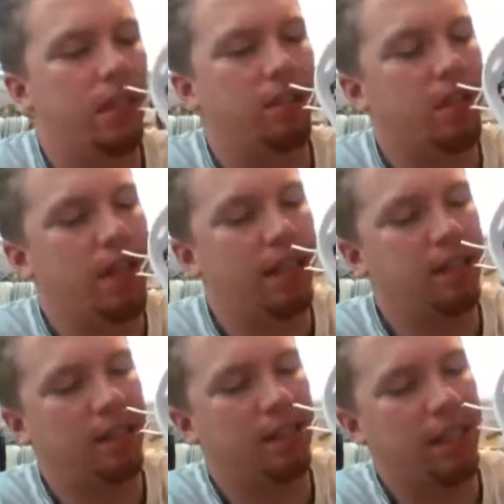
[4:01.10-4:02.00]
It's
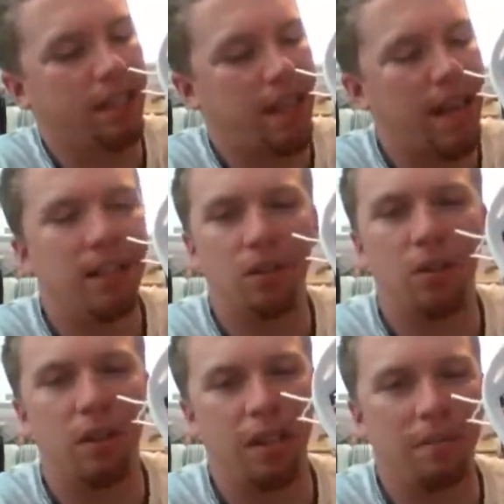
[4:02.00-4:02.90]
nice and light. The head's
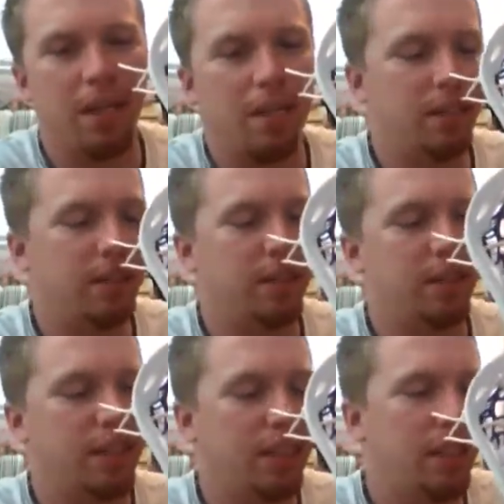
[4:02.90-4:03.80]
already amazingly
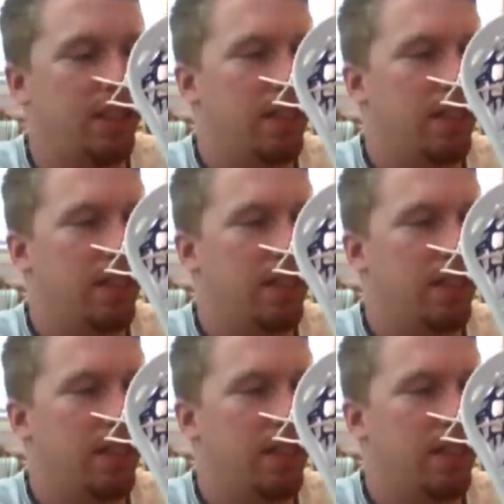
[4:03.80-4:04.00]
light.